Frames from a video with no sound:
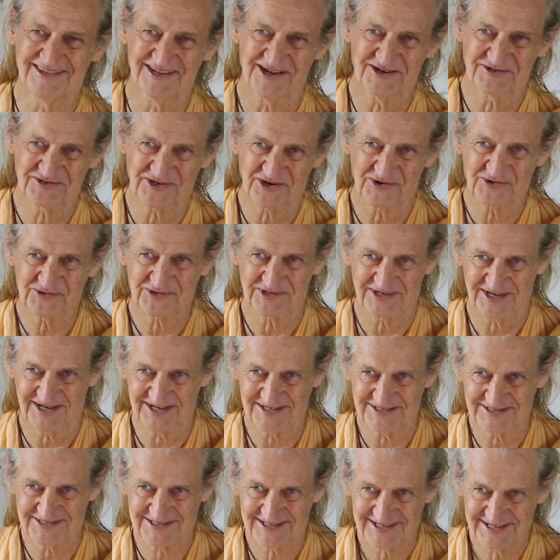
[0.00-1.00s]
those old
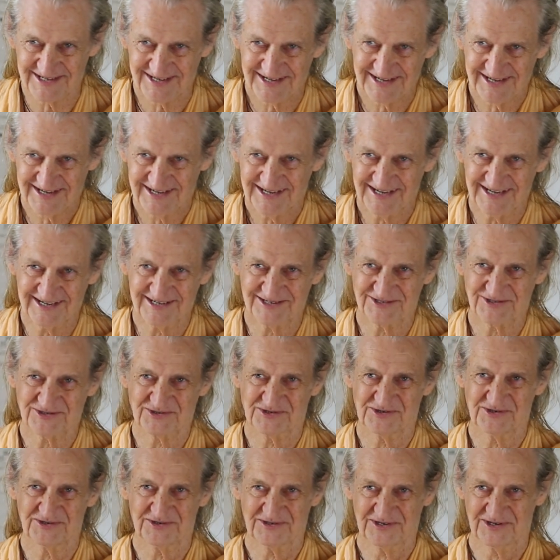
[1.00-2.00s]
days in a
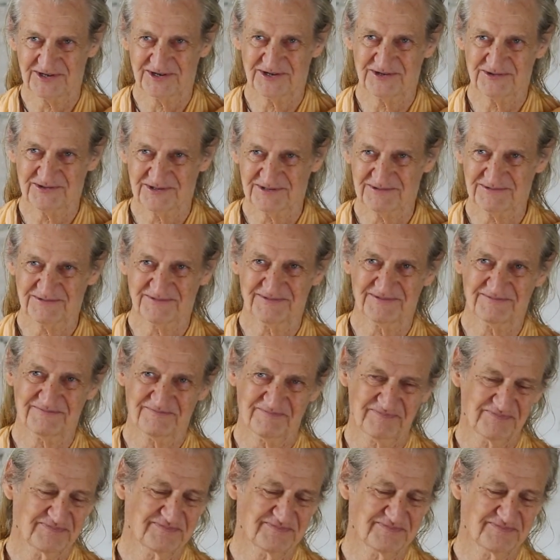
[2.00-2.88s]
studio and